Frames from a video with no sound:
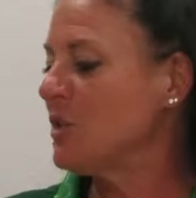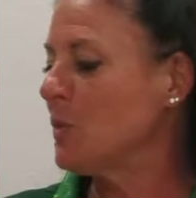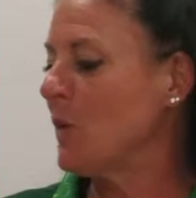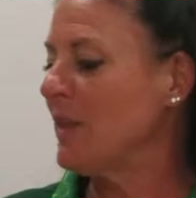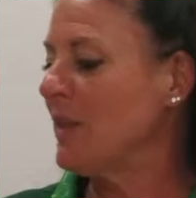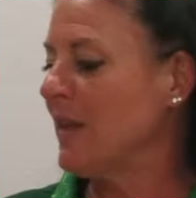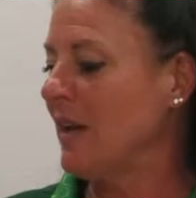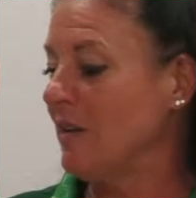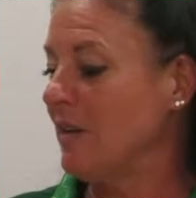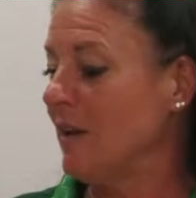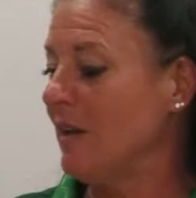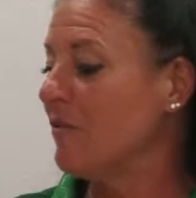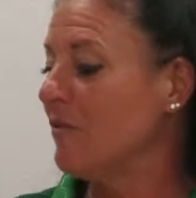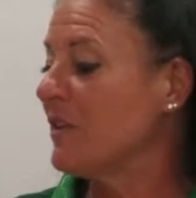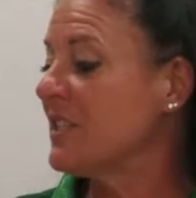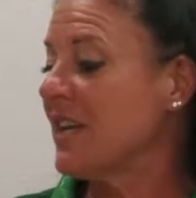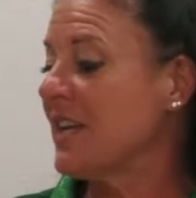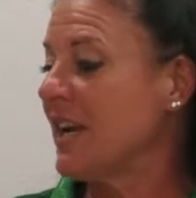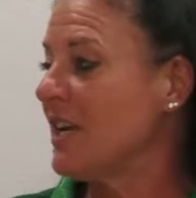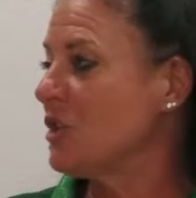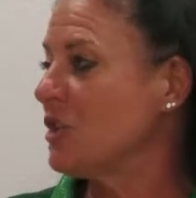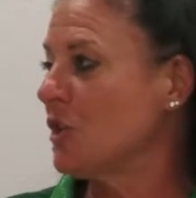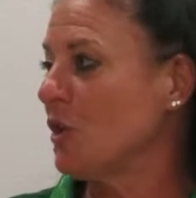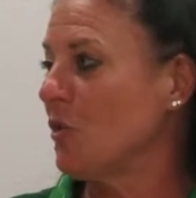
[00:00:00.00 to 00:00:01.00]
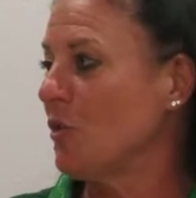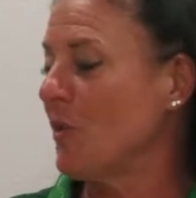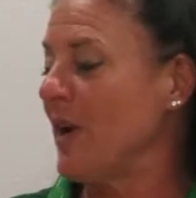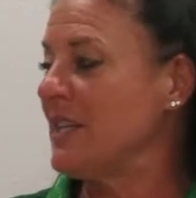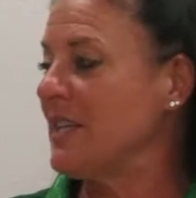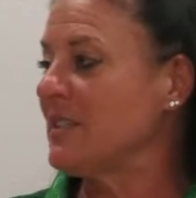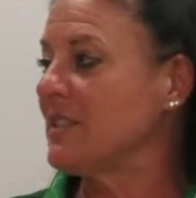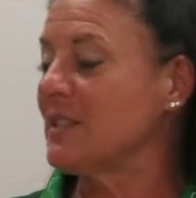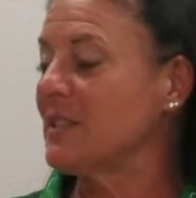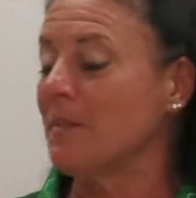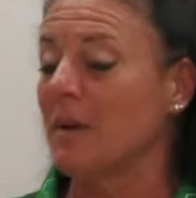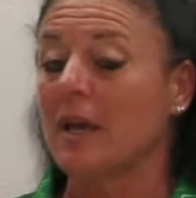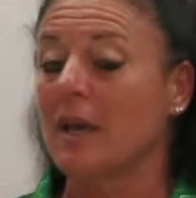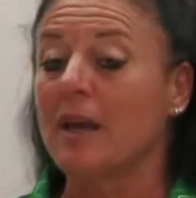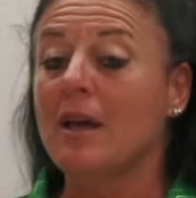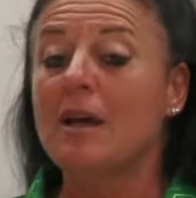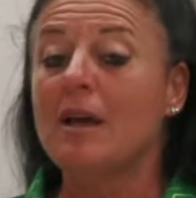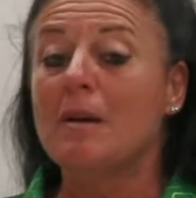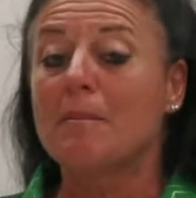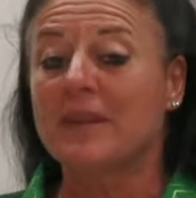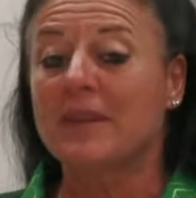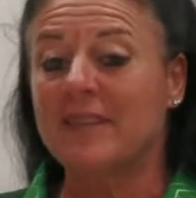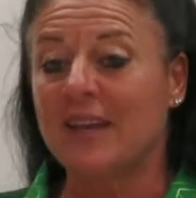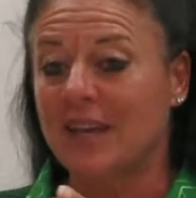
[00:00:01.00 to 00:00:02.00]
where they're an invitational race and something,
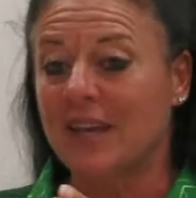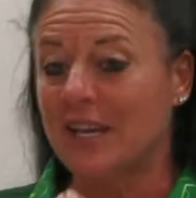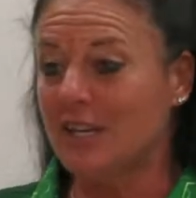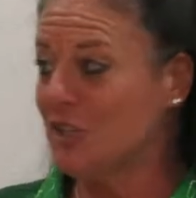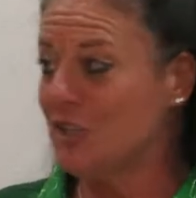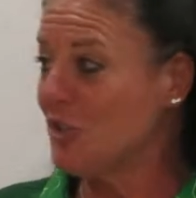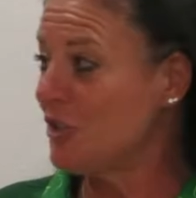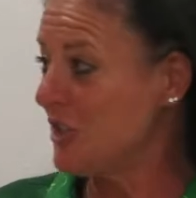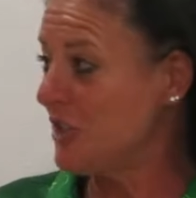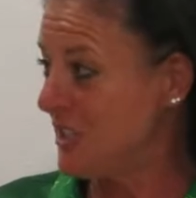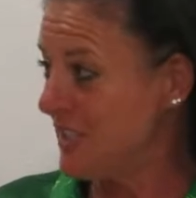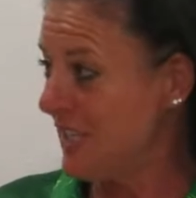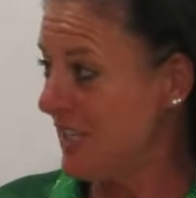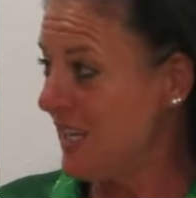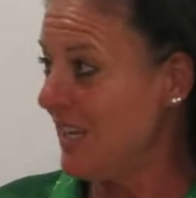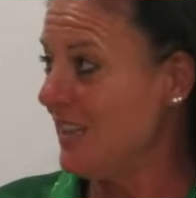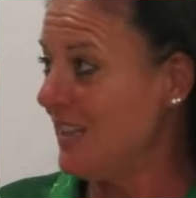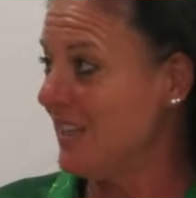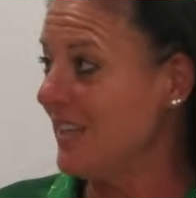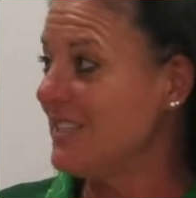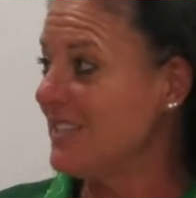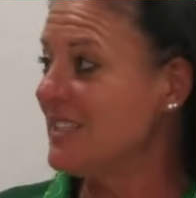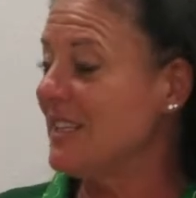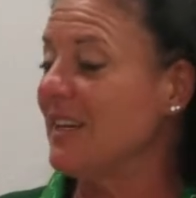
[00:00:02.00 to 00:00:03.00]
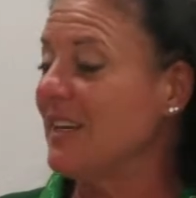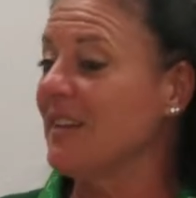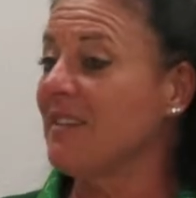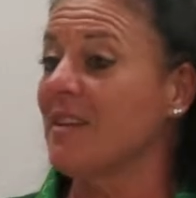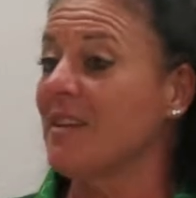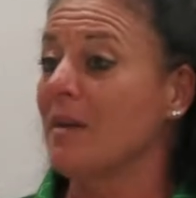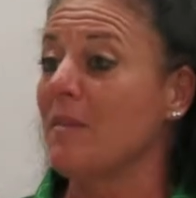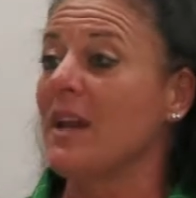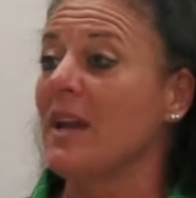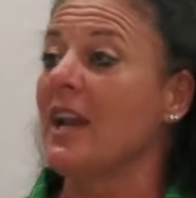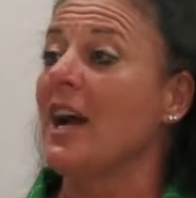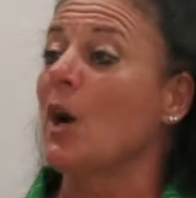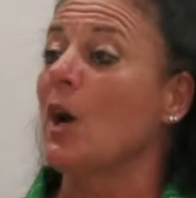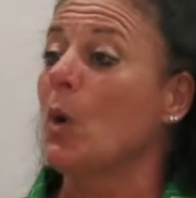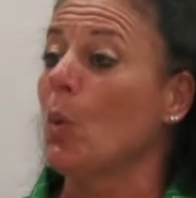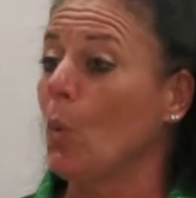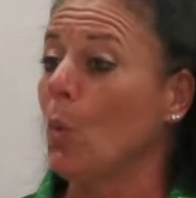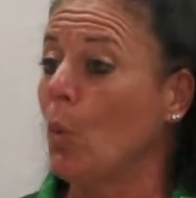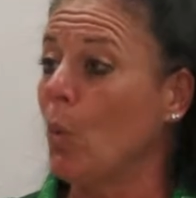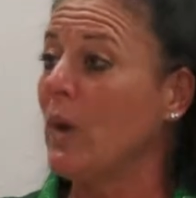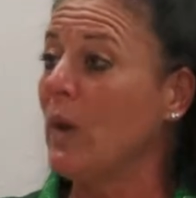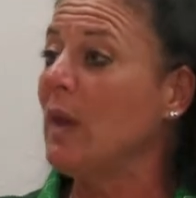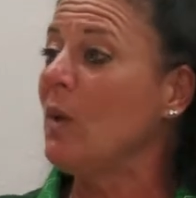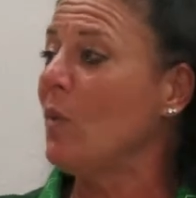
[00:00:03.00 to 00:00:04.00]
but they get to see this, and it's something like,
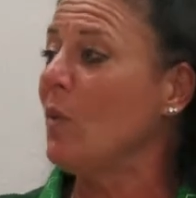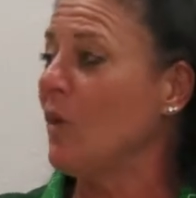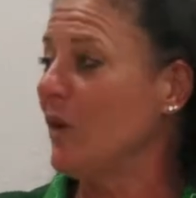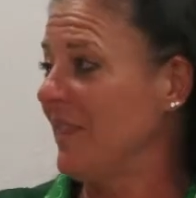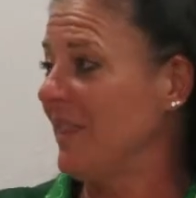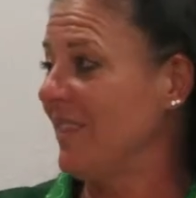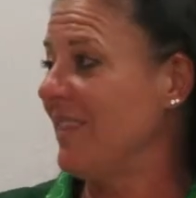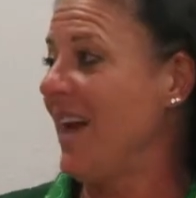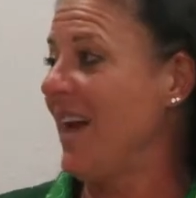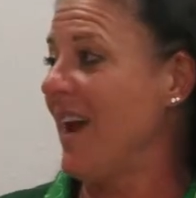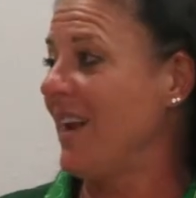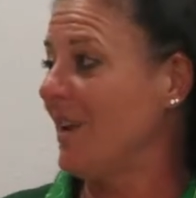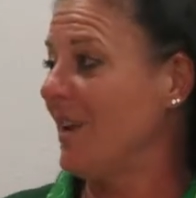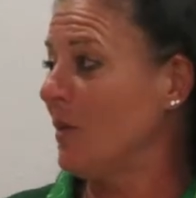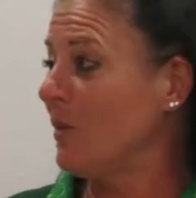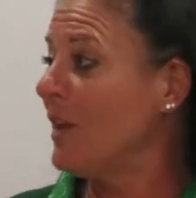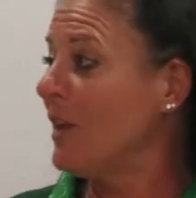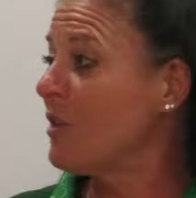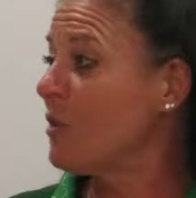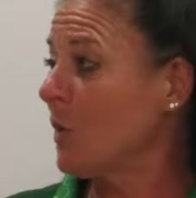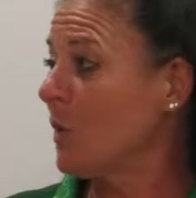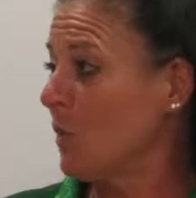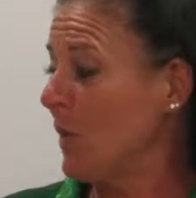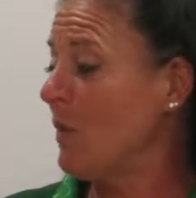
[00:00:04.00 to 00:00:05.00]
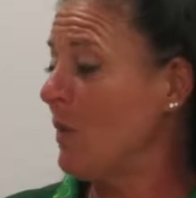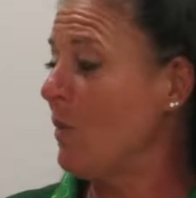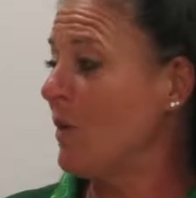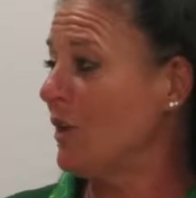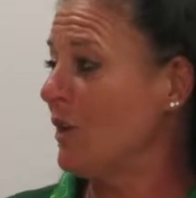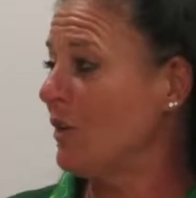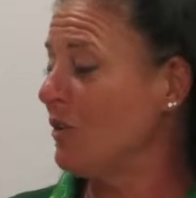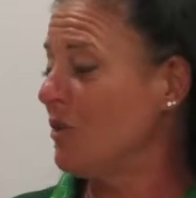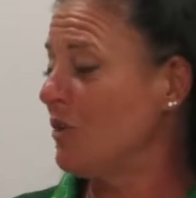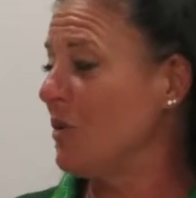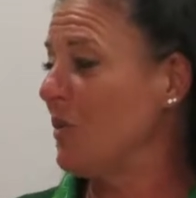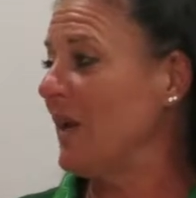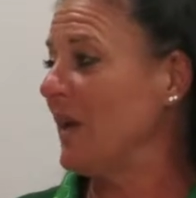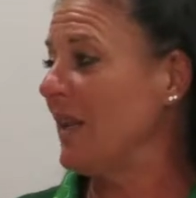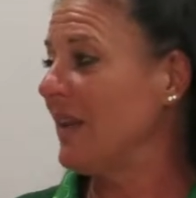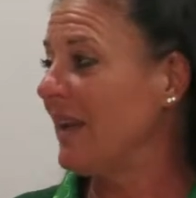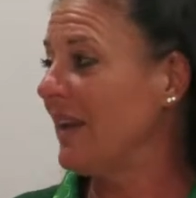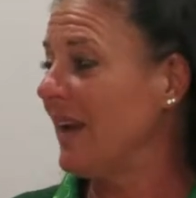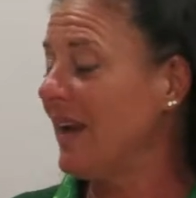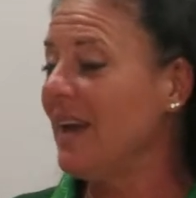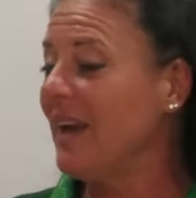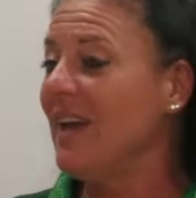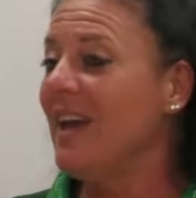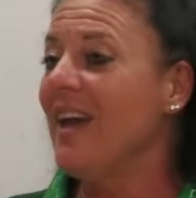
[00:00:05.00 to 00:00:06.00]
we want that, and that's what we want to do one
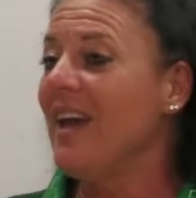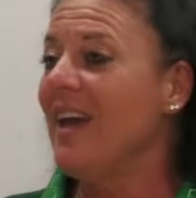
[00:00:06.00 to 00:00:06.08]
day.